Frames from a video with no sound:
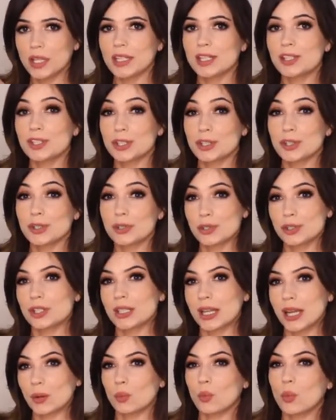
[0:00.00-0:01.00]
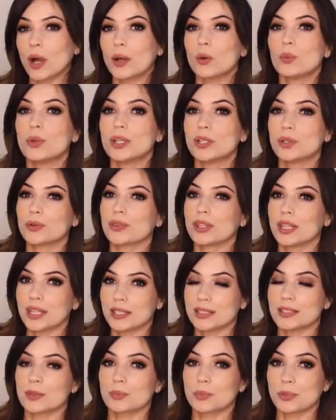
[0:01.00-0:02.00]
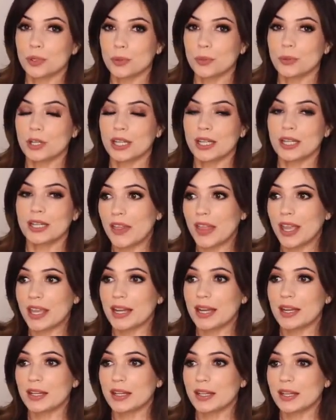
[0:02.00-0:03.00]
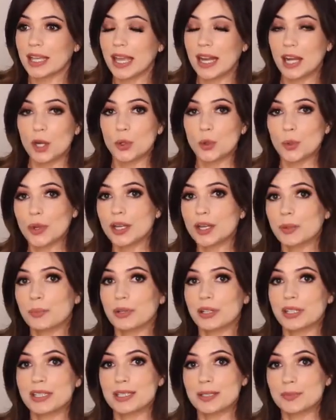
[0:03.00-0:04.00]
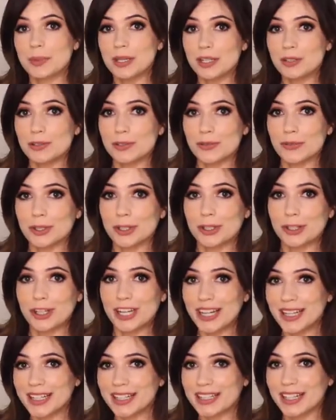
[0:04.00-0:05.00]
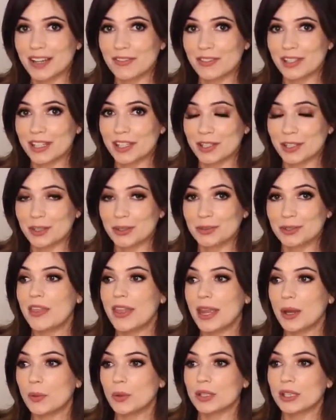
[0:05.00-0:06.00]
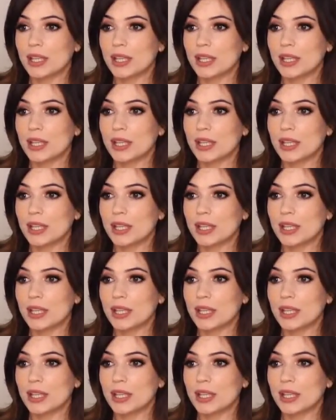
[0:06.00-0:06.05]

need you to understand why we don't think it's appropriate. They didn't get annoyed at Britney Spears for creating that video. They were